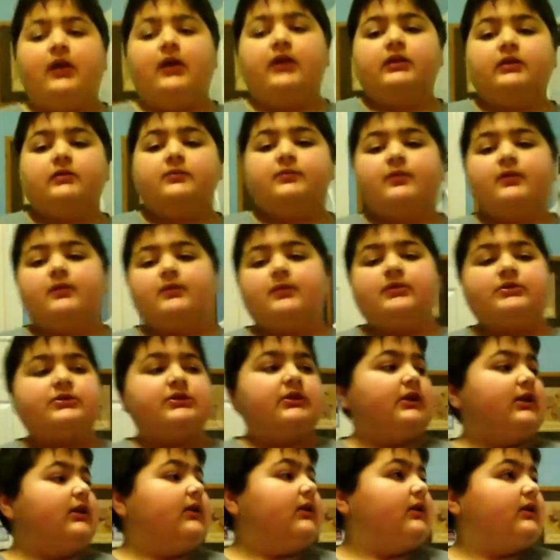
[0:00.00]
It's pretty
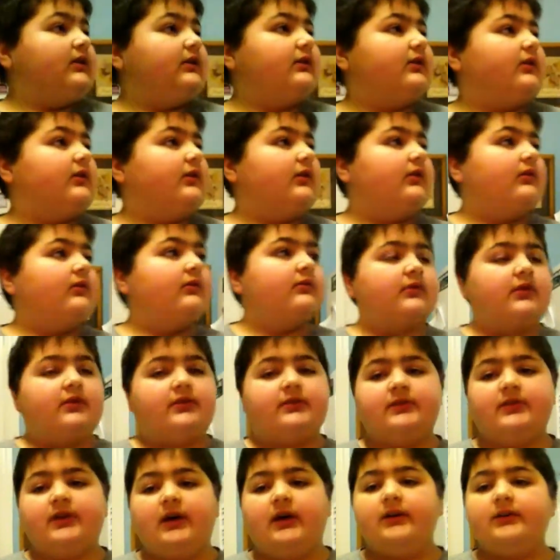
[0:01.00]
much it until they're
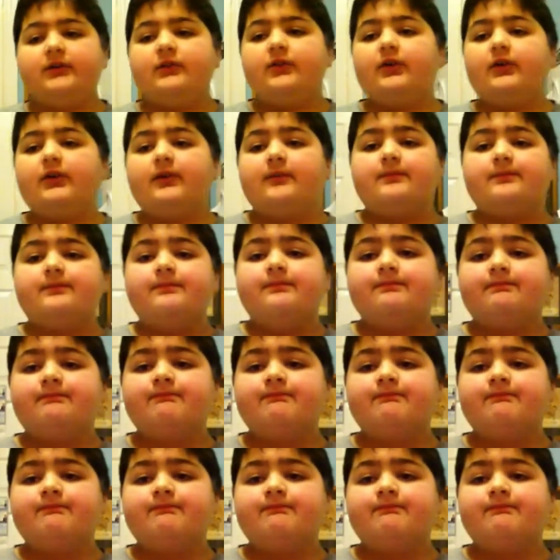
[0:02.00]
done cooking.